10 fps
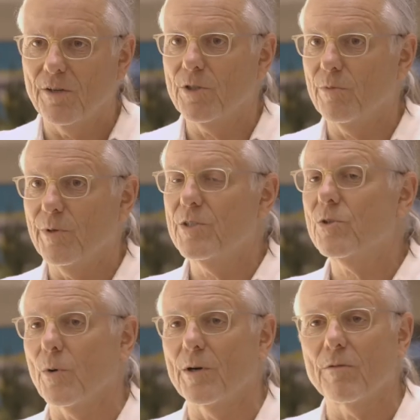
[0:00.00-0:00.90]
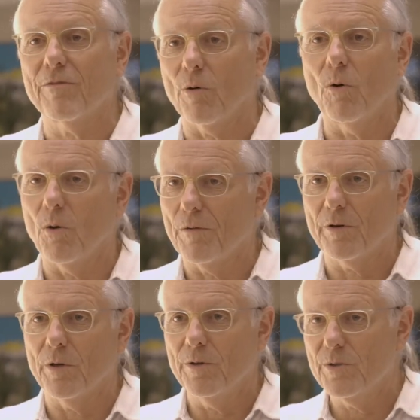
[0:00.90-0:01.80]
you know, she reads Twitter for all of
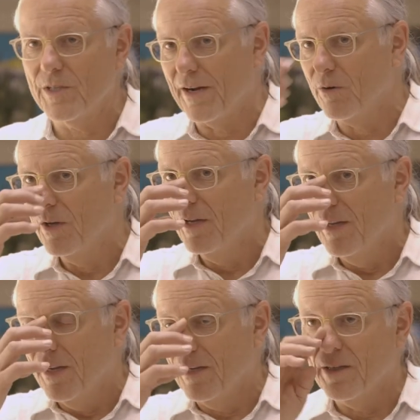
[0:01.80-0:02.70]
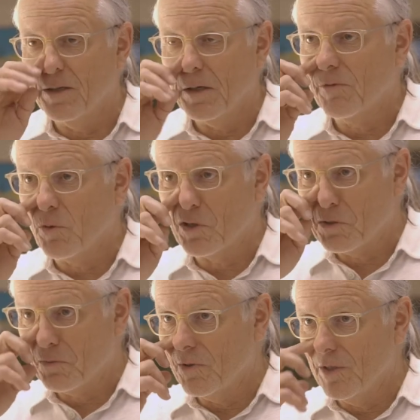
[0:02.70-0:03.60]
her news now. And of
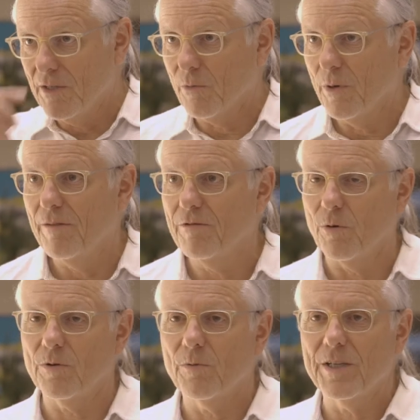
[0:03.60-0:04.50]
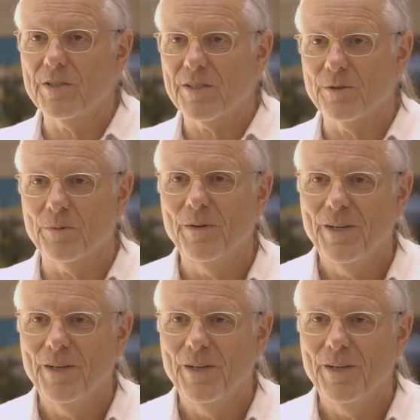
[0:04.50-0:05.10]
course, you know, we have learned ways to